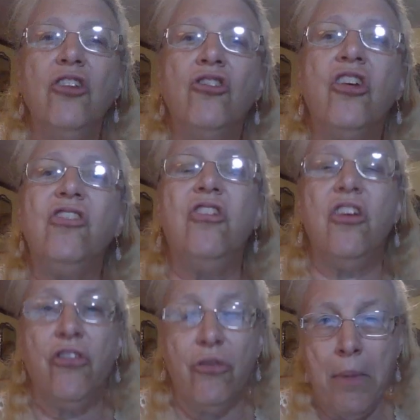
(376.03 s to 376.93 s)
to
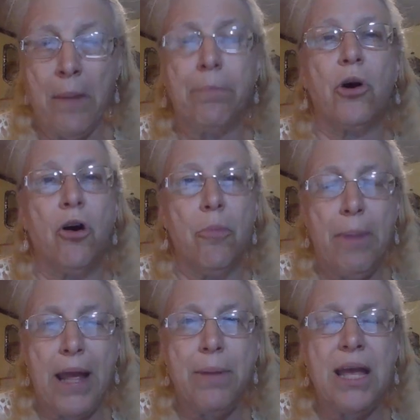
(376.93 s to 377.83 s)
dismember her
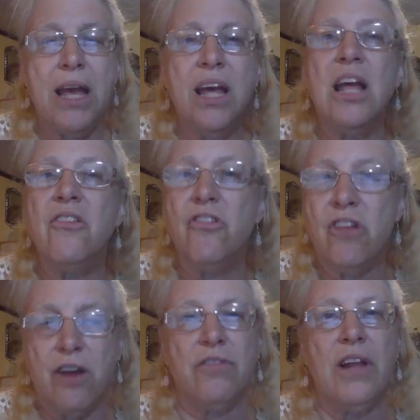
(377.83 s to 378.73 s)
baby
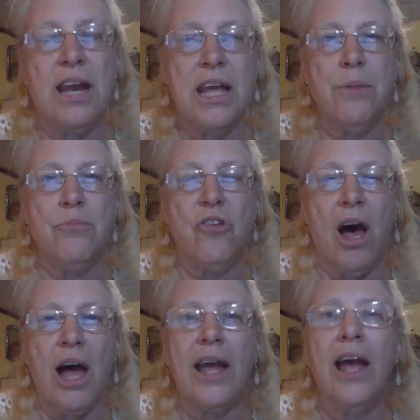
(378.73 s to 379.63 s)
instead of letting him
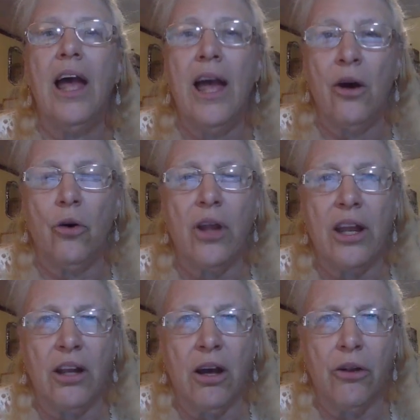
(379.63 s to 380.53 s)
die, held
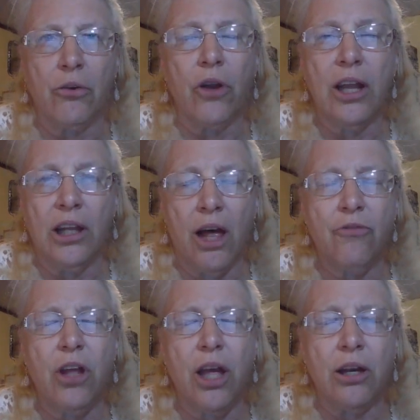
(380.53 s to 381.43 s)
and cuddled and
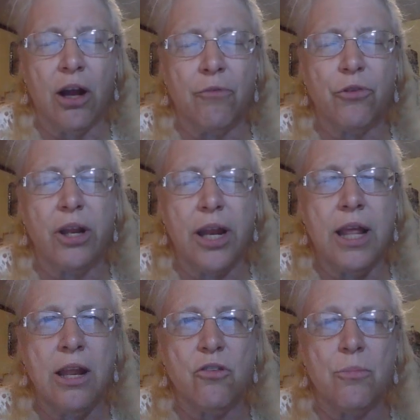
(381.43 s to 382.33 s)
loved and comforted in
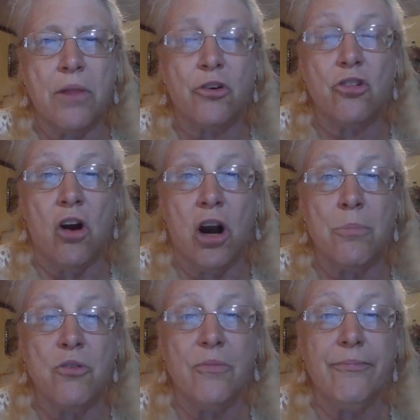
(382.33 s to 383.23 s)
his mother's arms.